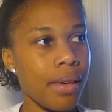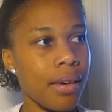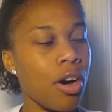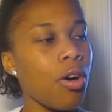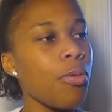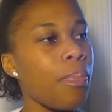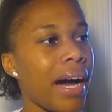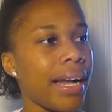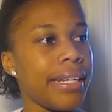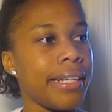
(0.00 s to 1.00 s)
Go
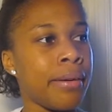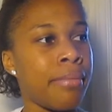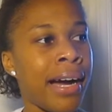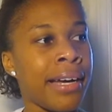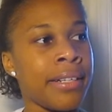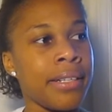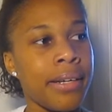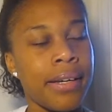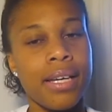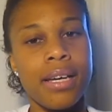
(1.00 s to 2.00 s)
potty, Nehemiah.
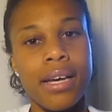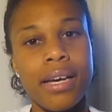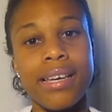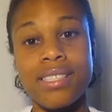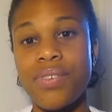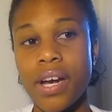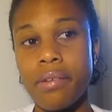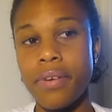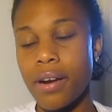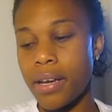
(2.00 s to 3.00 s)
It's
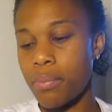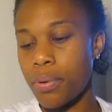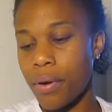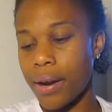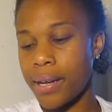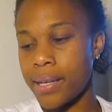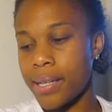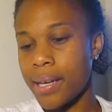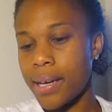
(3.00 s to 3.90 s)
very, very important.